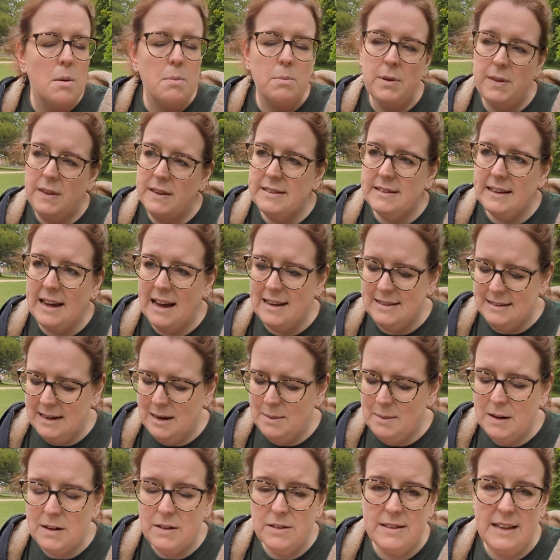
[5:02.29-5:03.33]
But the sky's the
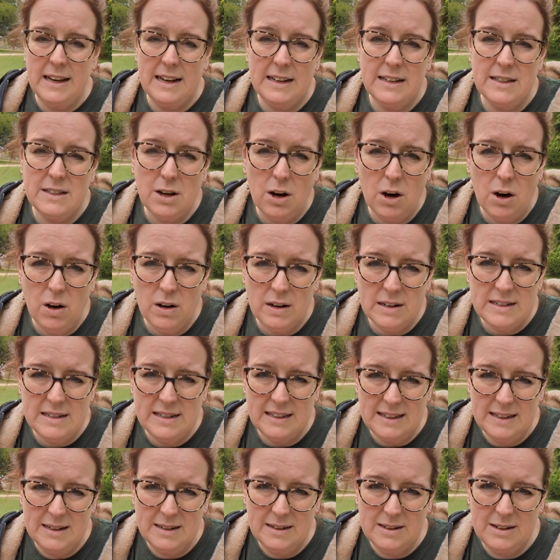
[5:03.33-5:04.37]
limit because they can talk
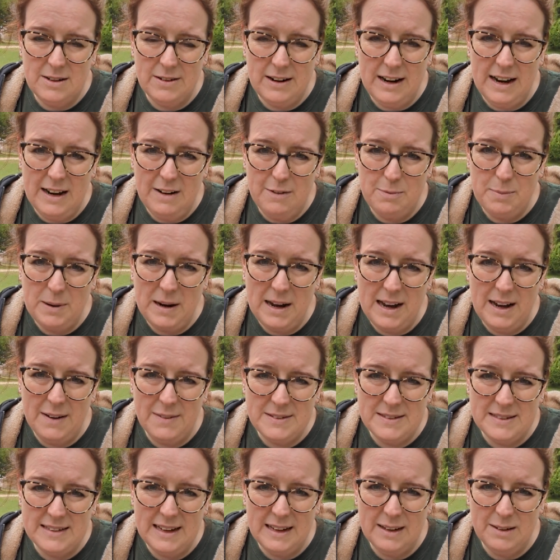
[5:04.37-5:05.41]
to the creative part of
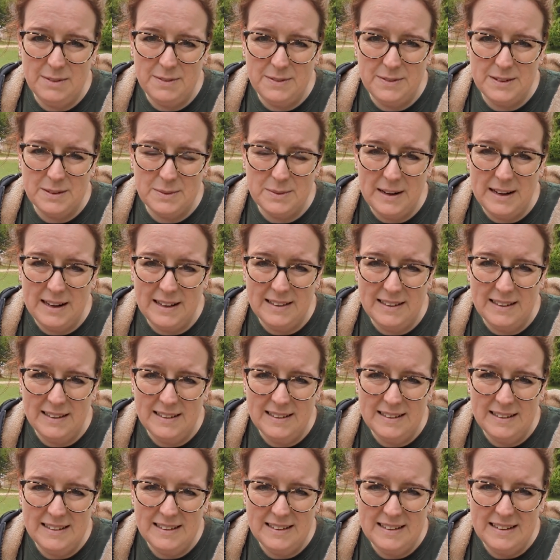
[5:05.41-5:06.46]
self as well.
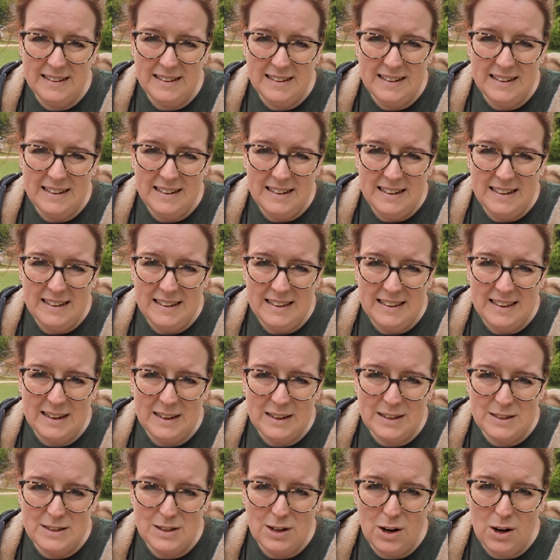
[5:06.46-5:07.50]
They
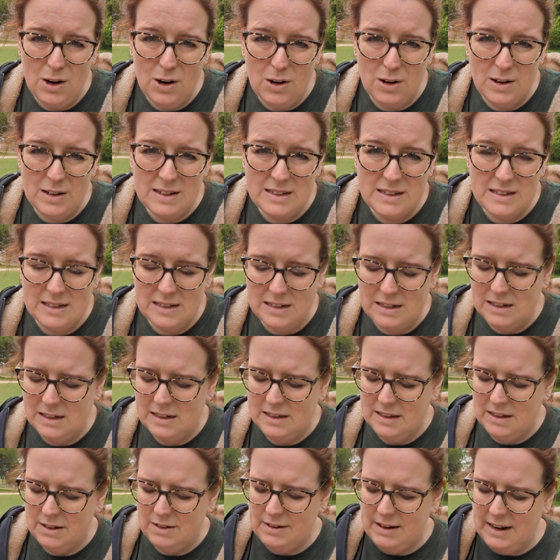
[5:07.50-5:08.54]
can talk to
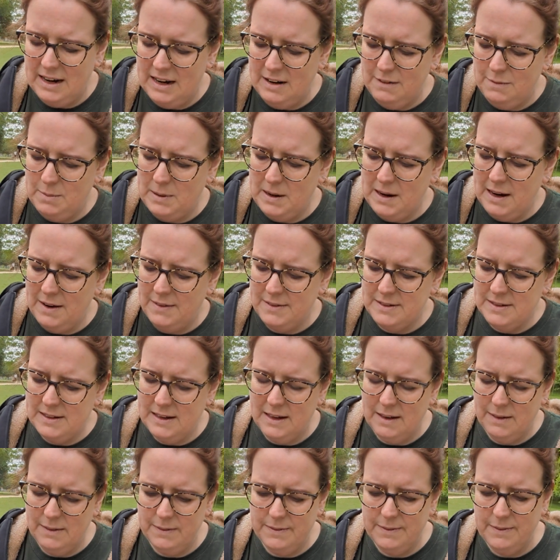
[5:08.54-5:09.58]
the creative part of
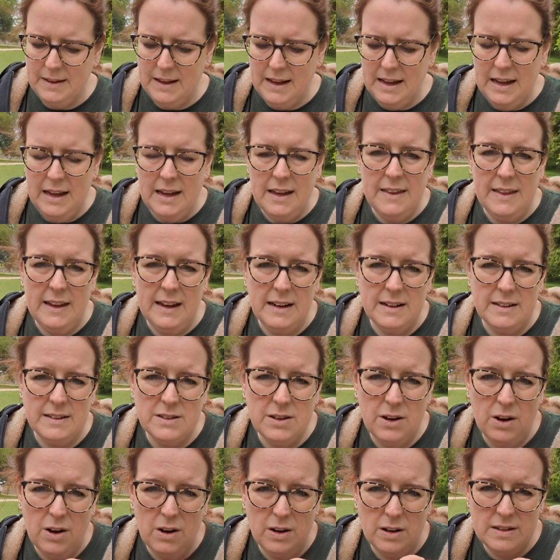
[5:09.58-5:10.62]
self. They can
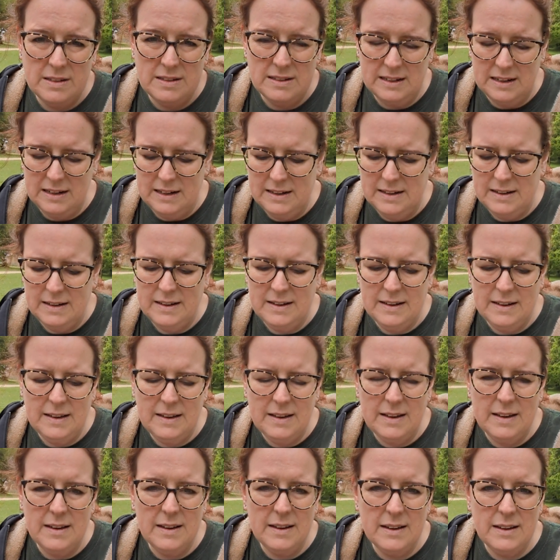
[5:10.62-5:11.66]
talk to
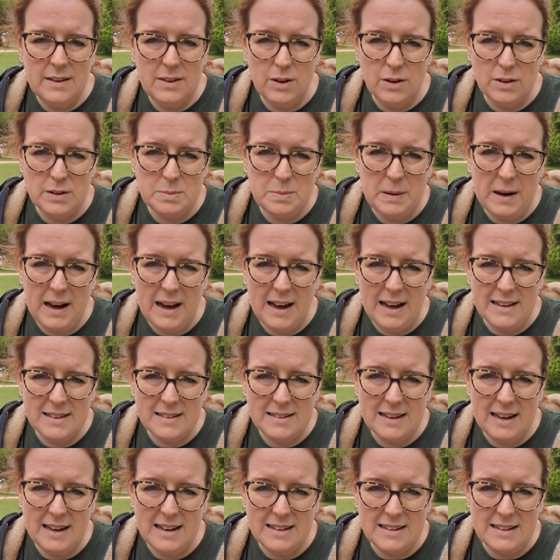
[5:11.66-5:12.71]
those
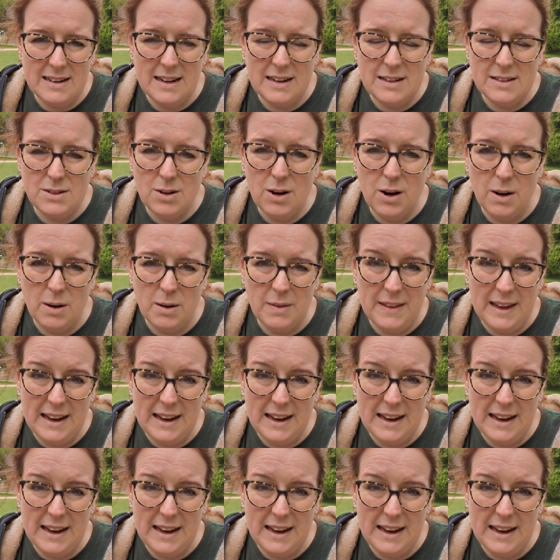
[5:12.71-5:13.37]
parts and talk.